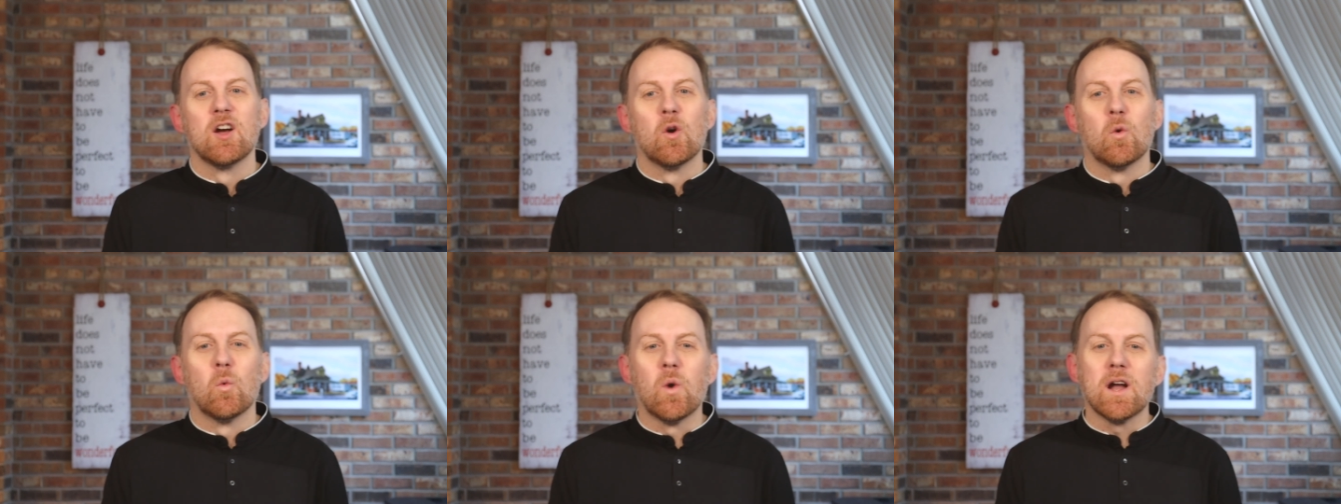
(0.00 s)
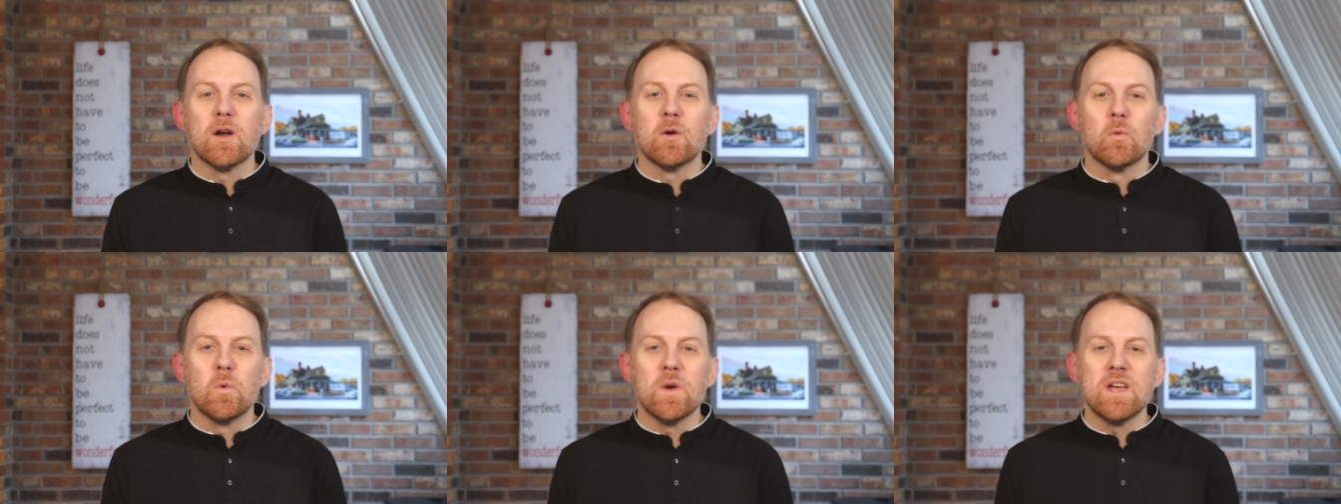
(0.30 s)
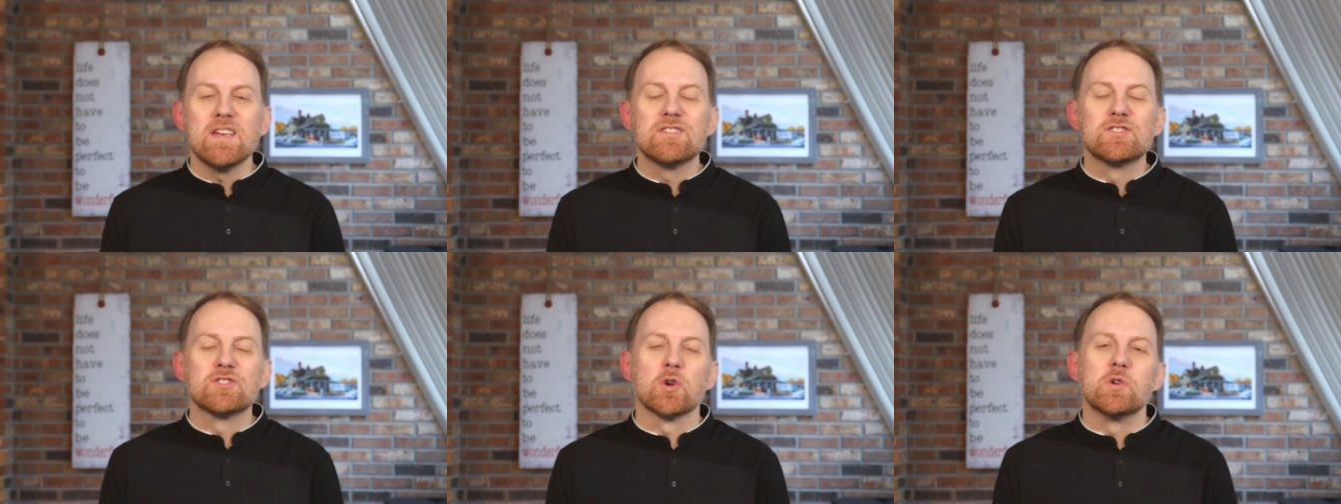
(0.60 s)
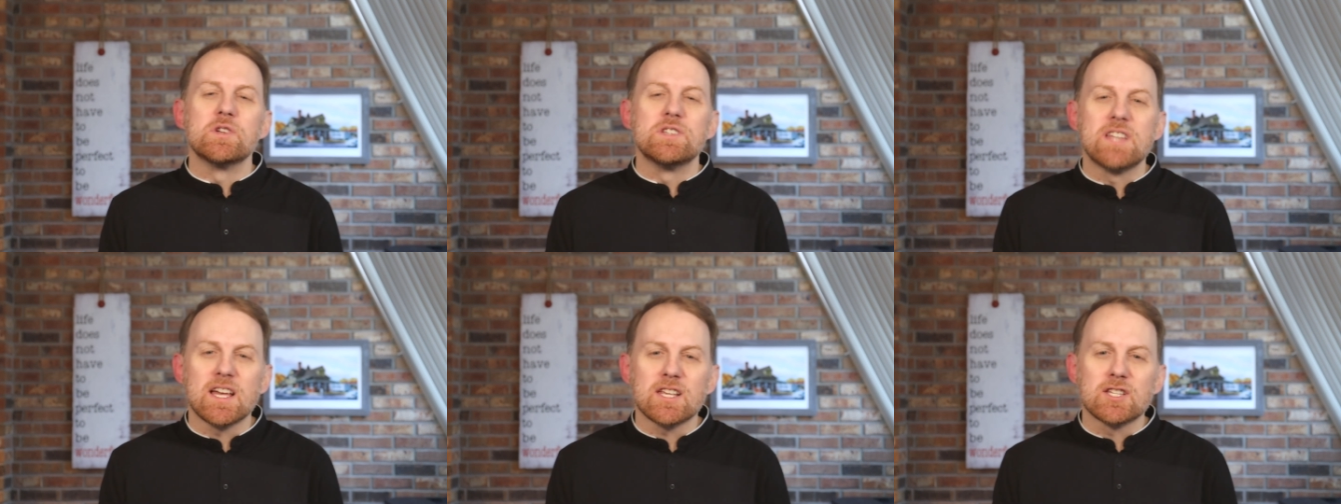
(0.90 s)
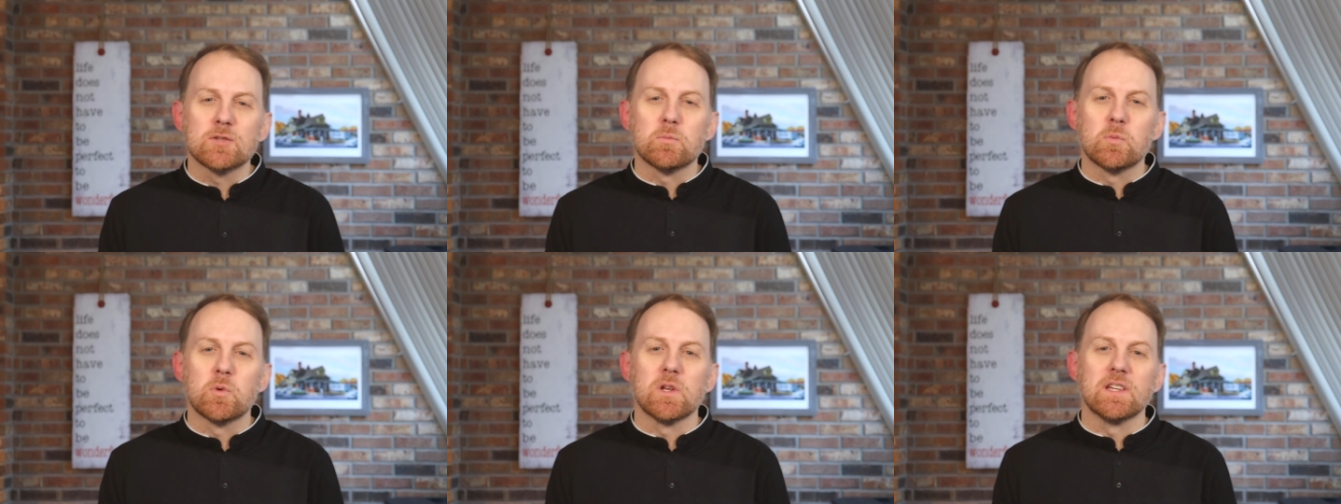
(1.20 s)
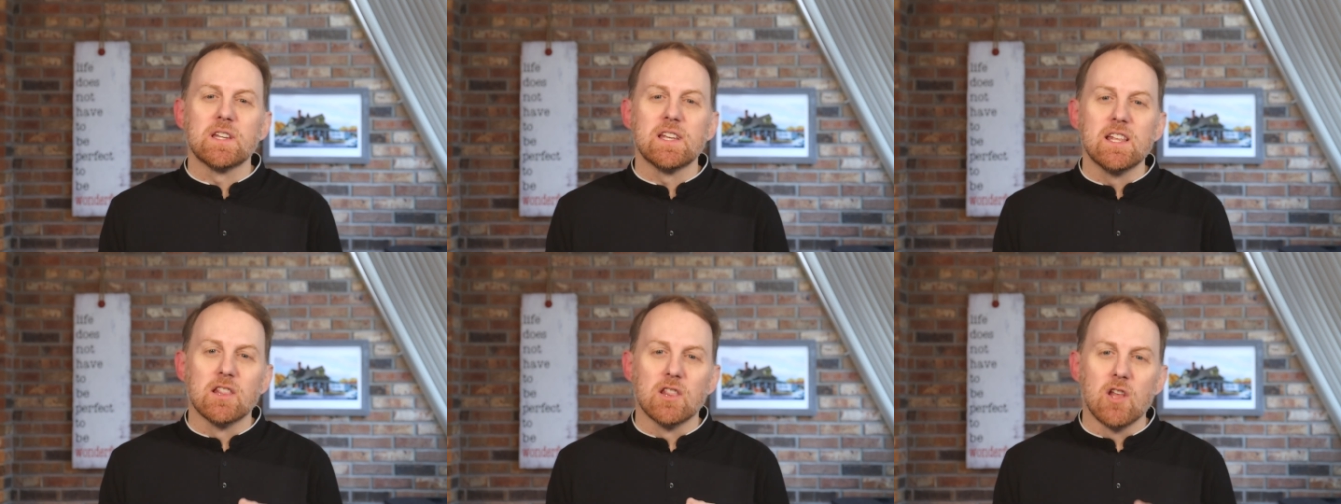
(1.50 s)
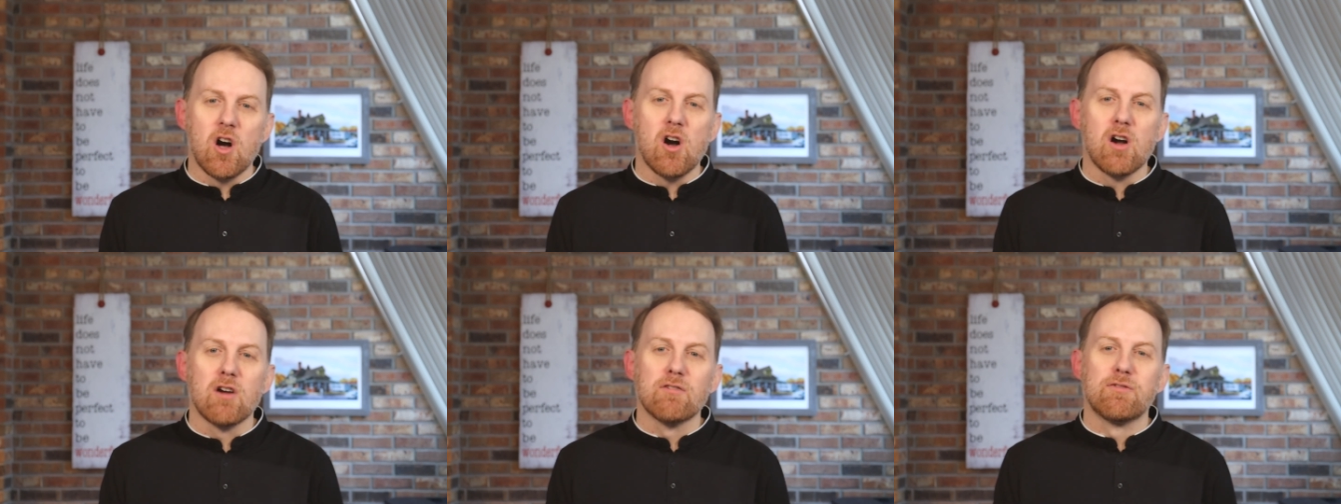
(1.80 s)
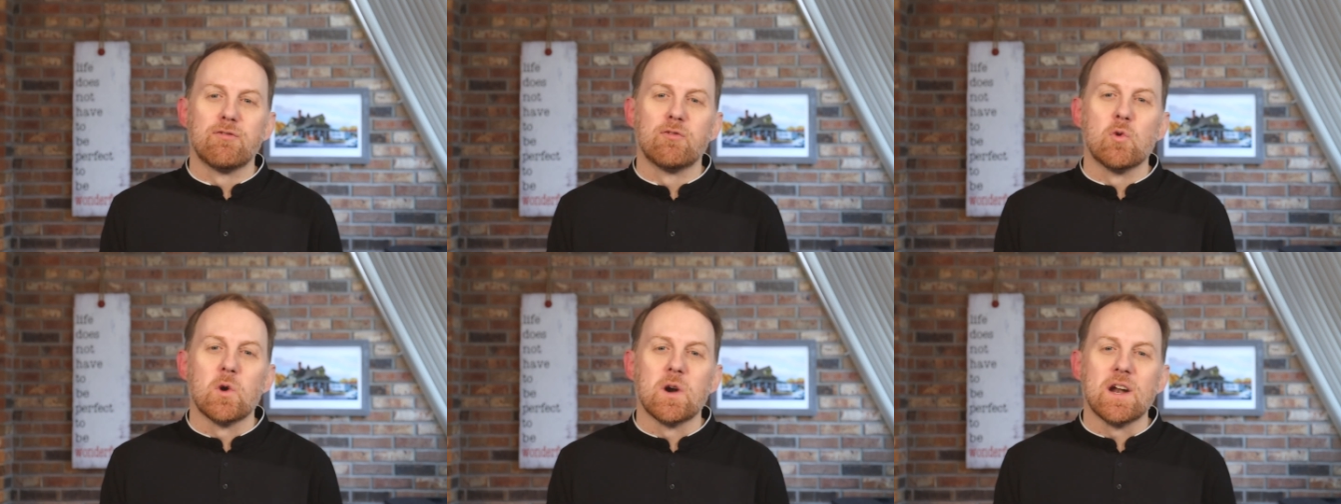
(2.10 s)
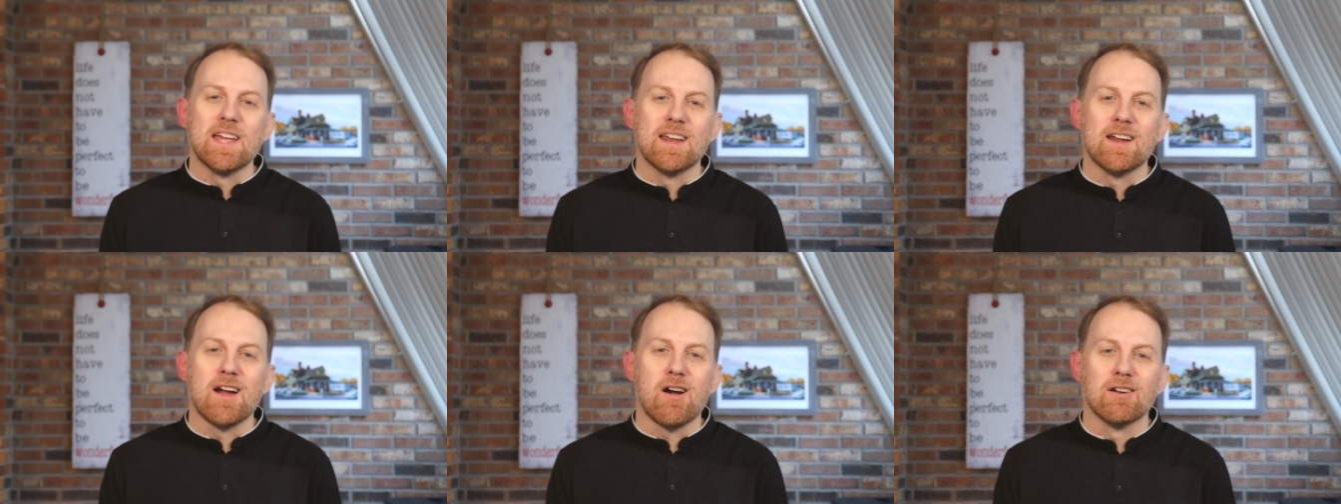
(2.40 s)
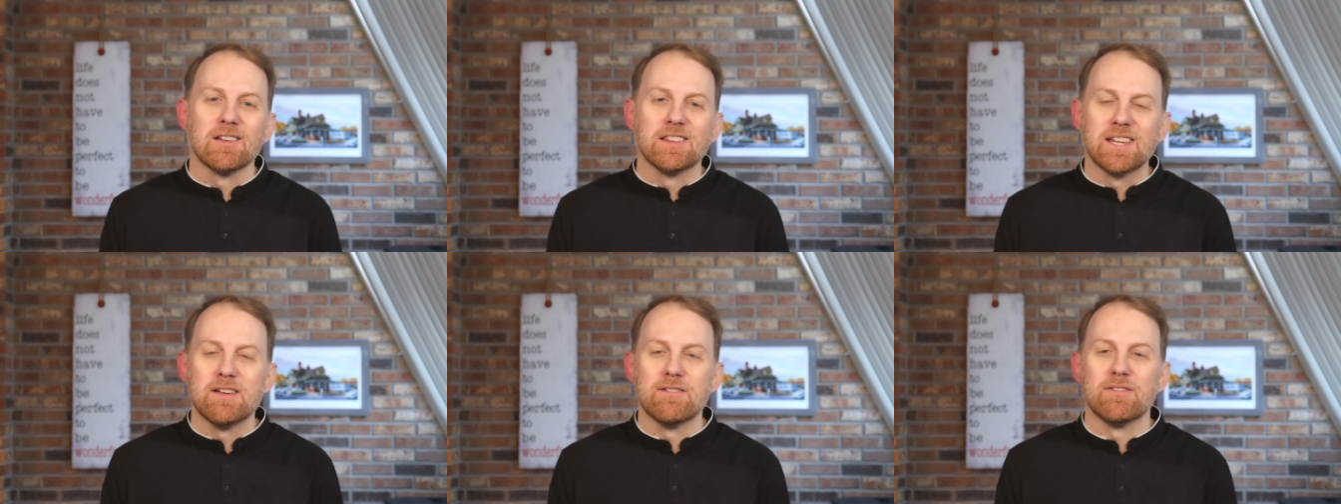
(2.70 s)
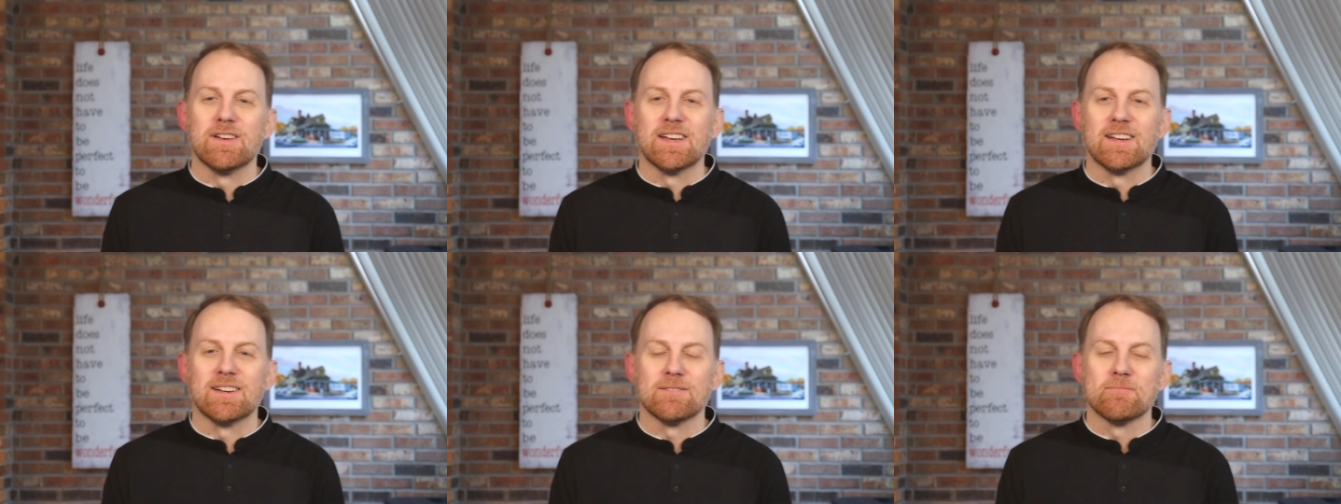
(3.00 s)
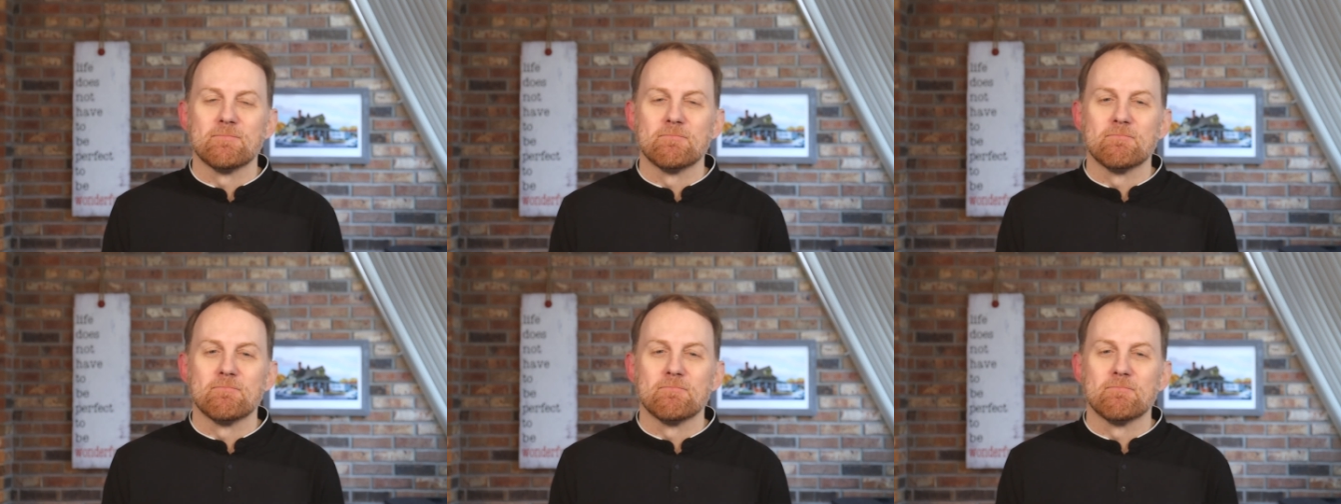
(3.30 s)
what we so desperately long for in our living